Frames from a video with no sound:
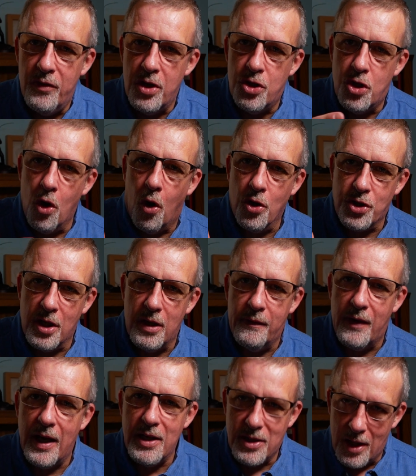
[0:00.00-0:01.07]
jaws of the
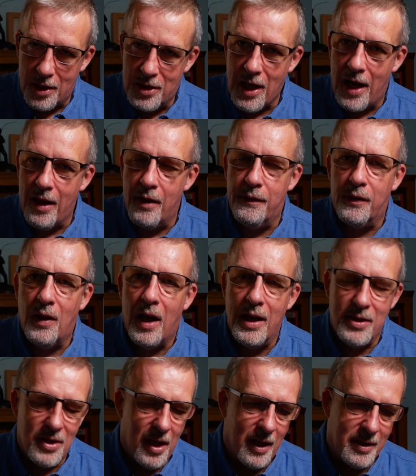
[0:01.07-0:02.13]
vise to tie the
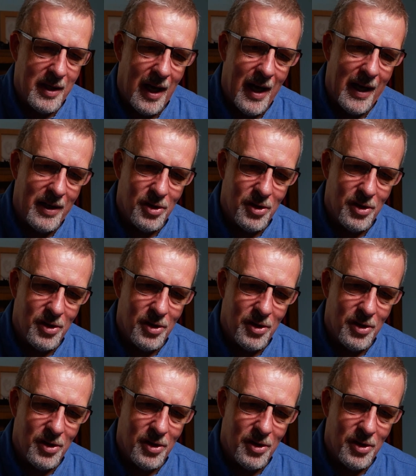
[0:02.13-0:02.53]
flies that I tie.